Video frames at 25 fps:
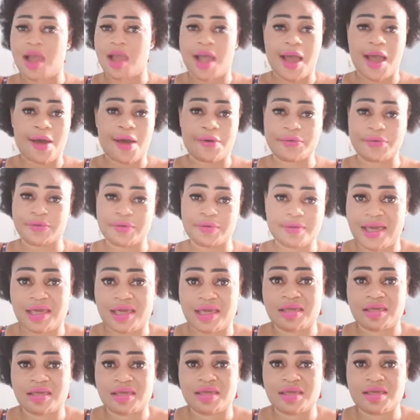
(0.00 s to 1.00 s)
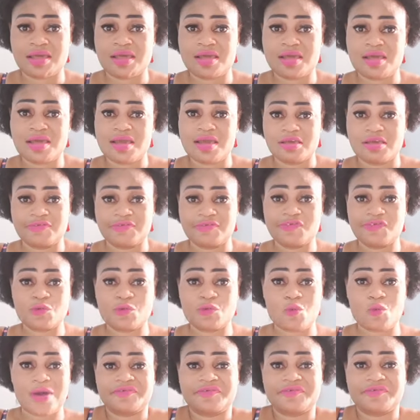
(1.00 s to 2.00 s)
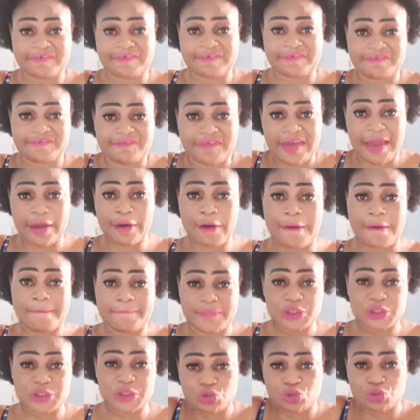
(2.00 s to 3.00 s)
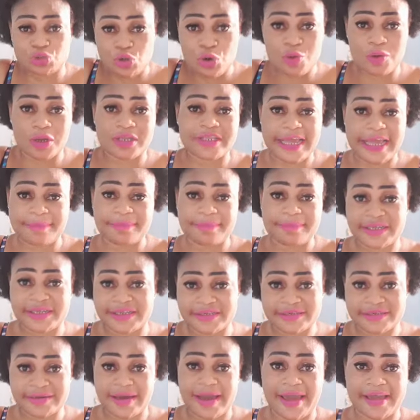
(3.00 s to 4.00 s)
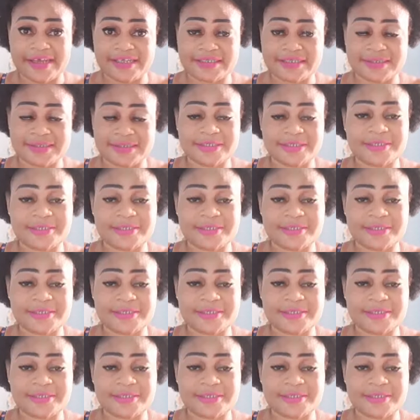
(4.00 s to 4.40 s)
I will not lie. If you want a really fair complexion, you know what I mean, right?